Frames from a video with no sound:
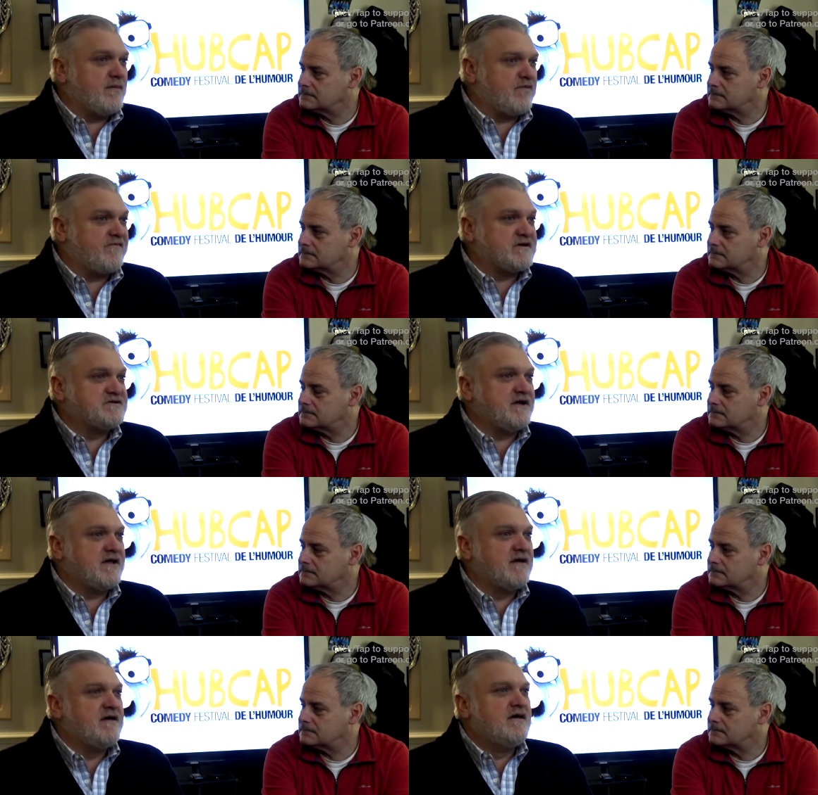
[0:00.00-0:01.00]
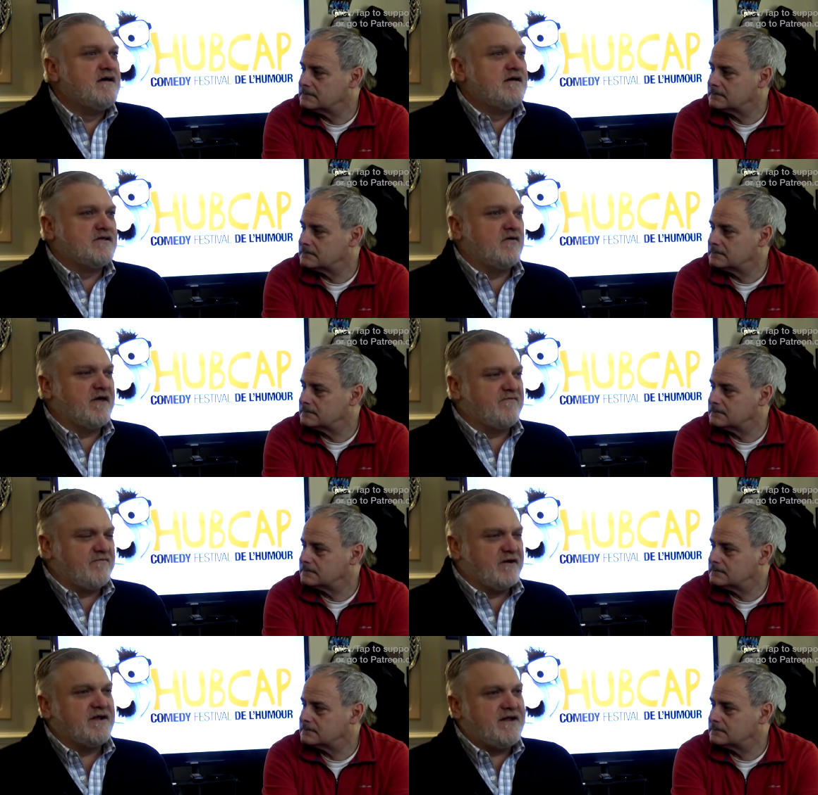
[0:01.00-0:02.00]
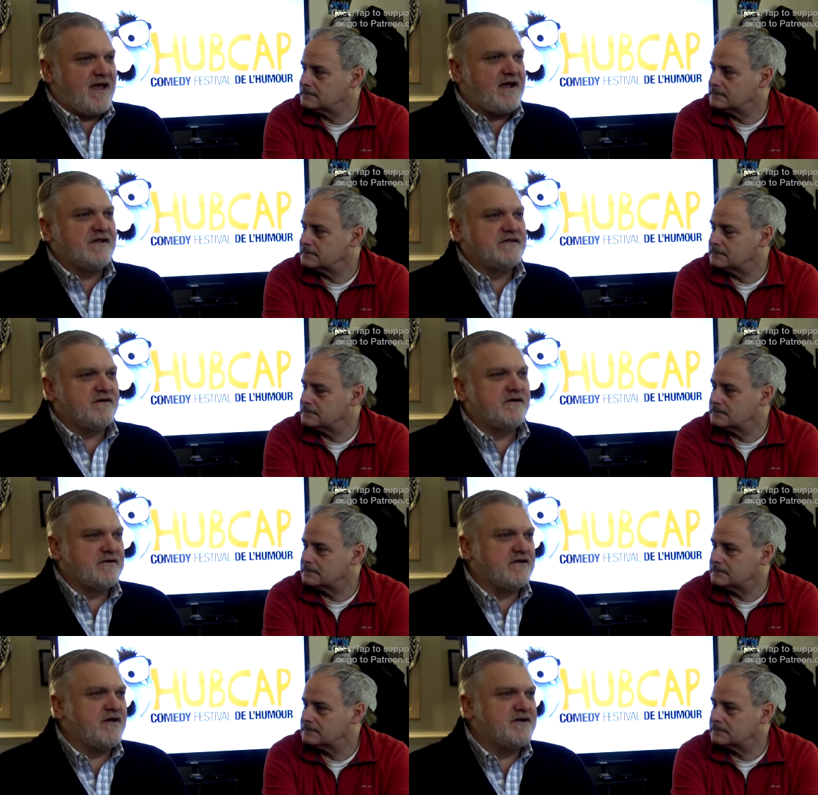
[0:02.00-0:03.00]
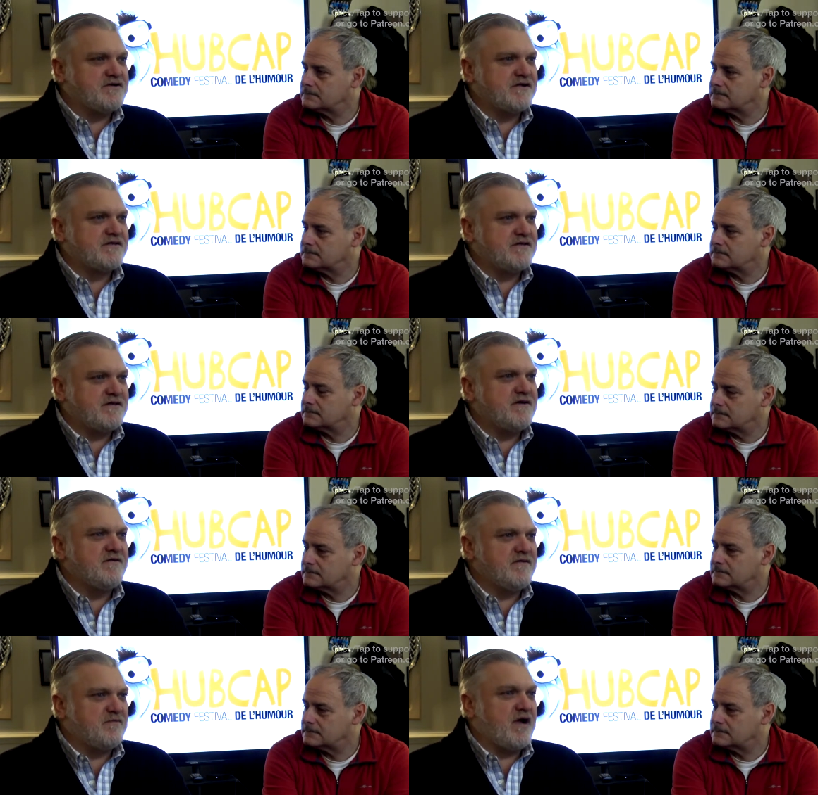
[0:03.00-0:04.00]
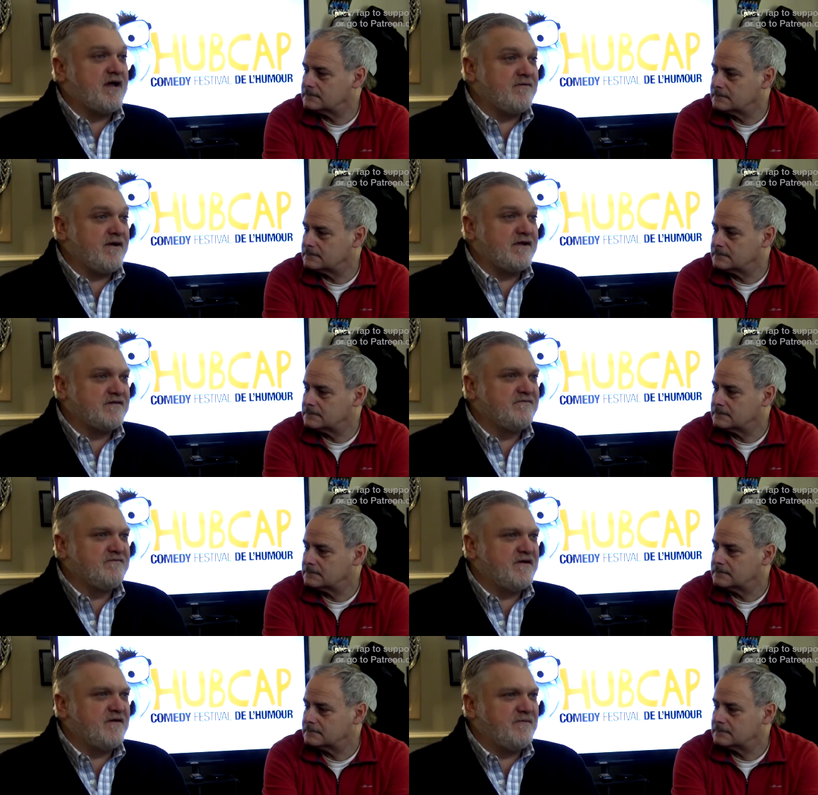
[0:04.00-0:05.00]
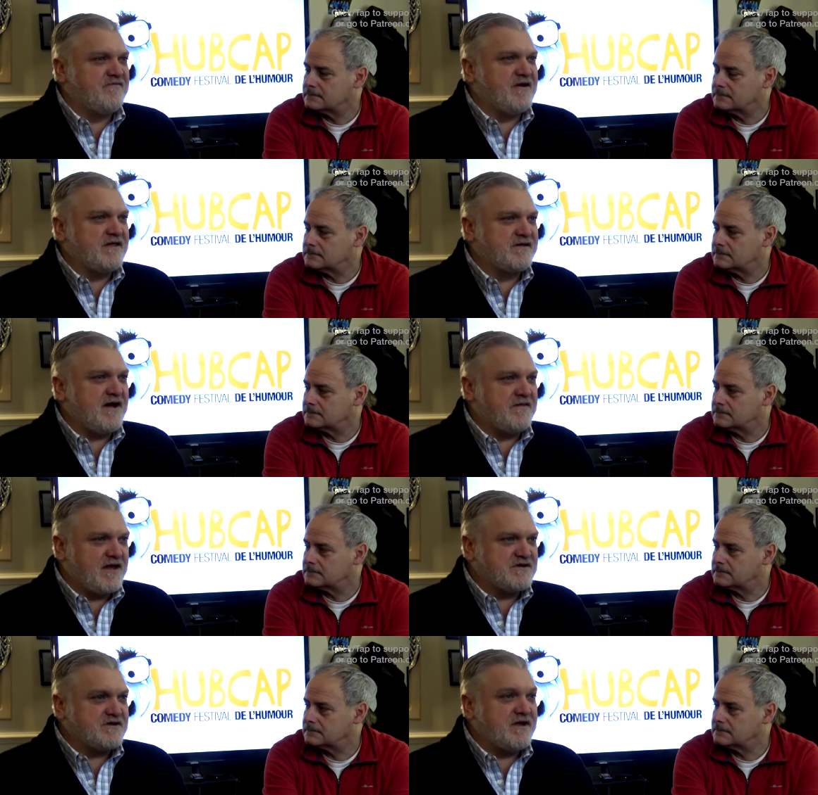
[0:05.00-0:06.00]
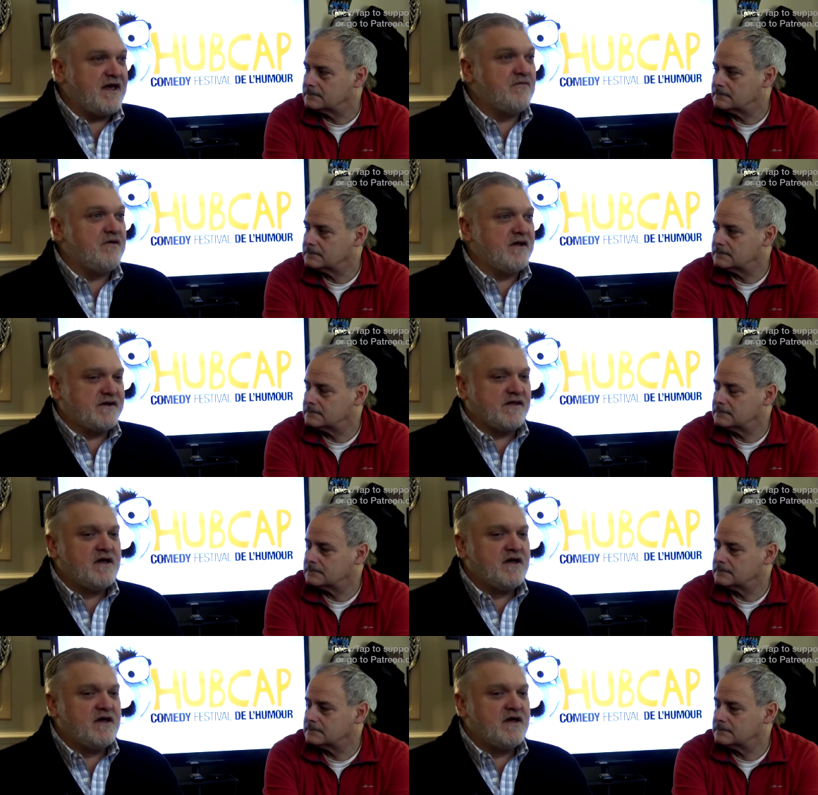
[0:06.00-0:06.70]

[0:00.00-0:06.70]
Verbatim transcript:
Speaker 1: it professionally. Okay. So they've really taken it serious. It's not just you know the bragging rights of you know I'm the funniest guy at the kitchen table. It's,